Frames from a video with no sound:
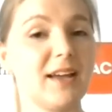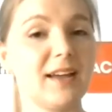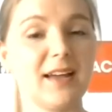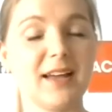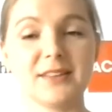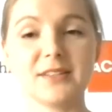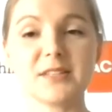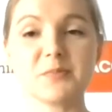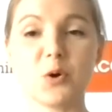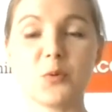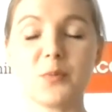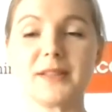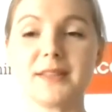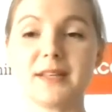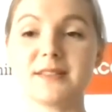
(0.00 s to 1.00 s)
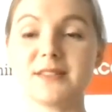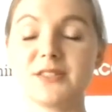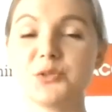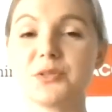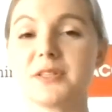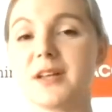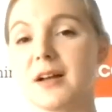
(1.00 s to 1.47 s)
At this moment, then
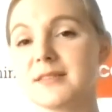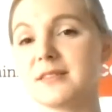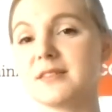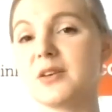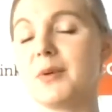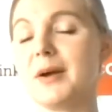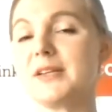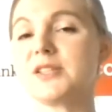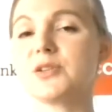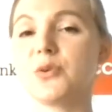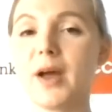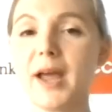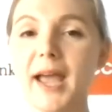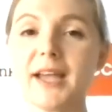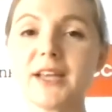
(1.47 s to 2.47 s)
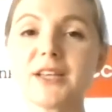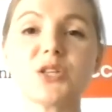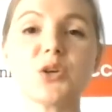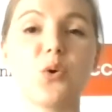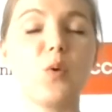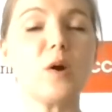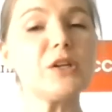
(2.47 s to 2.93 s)
student asks the question, okay,
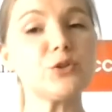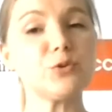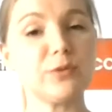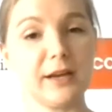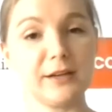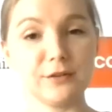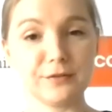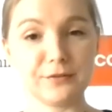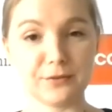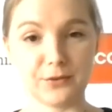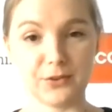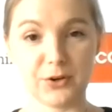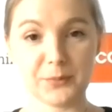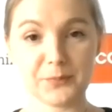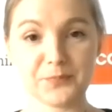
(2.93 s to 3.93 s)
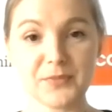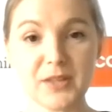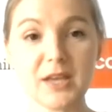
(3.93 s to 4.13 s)
so what should I do further?